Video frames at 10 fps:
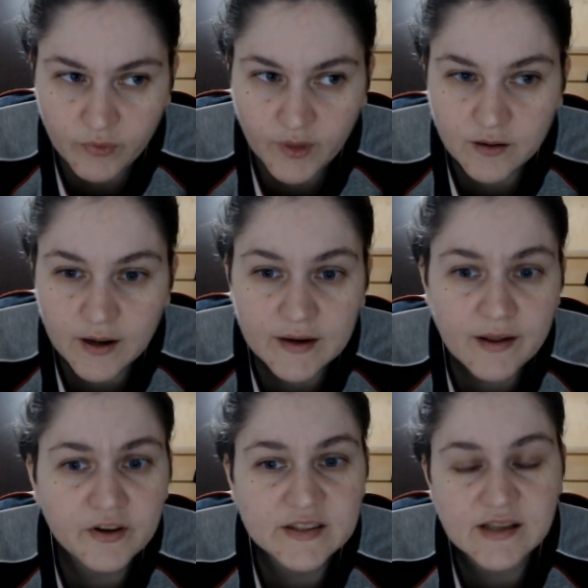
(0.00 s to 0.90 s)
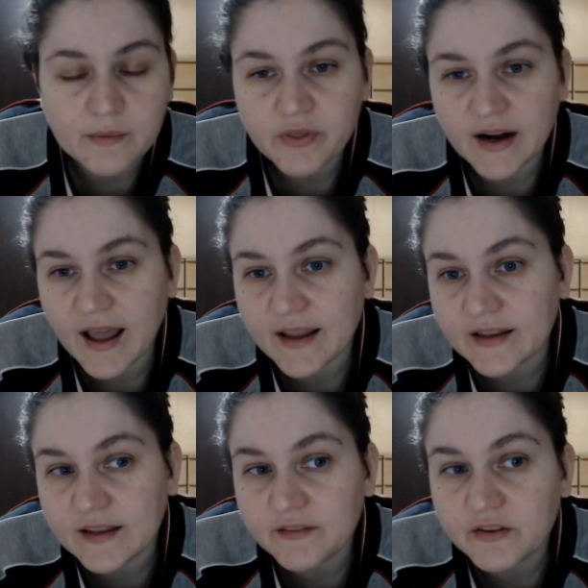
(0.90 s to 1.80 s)
Another example that I can
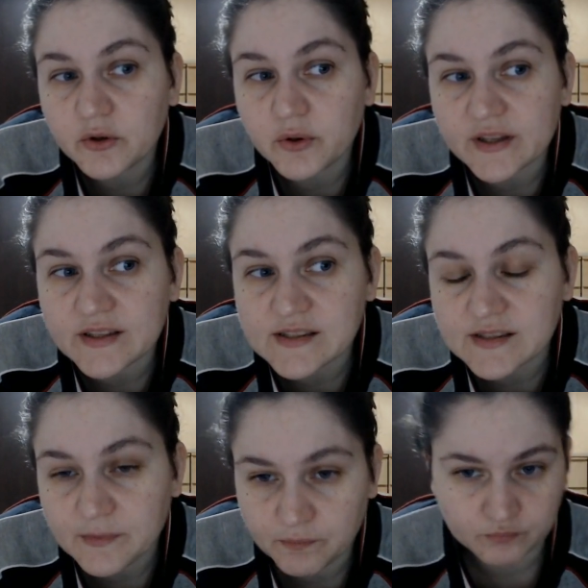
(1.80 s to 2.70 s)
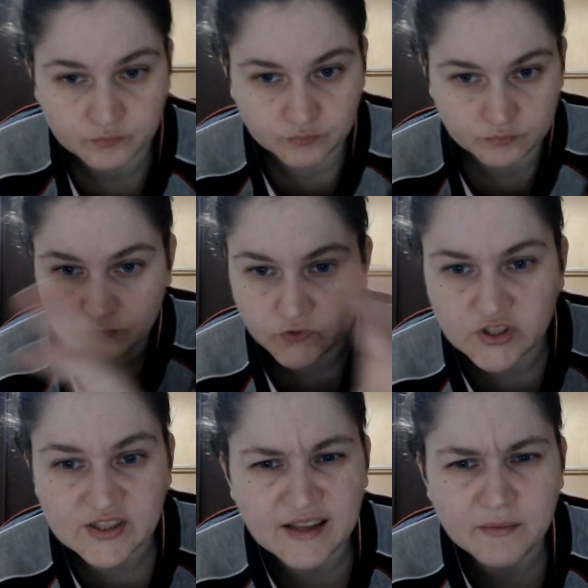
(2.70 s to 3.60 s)
give you is just
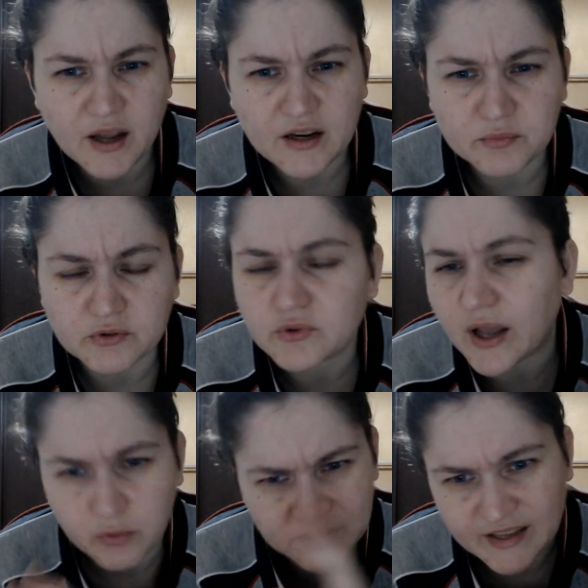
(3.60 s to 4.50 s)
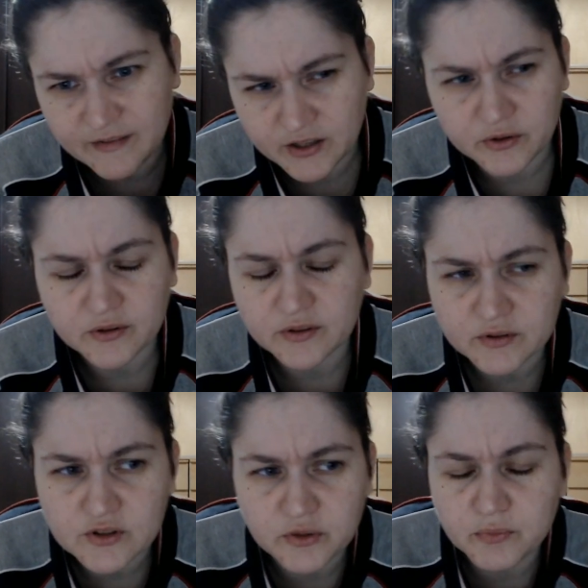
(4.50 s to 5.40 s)
think about it, but I will give it to
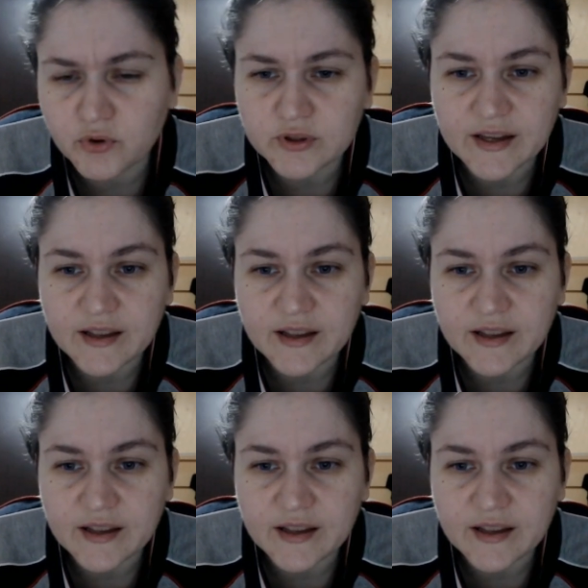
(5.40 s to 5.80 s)
you broadly.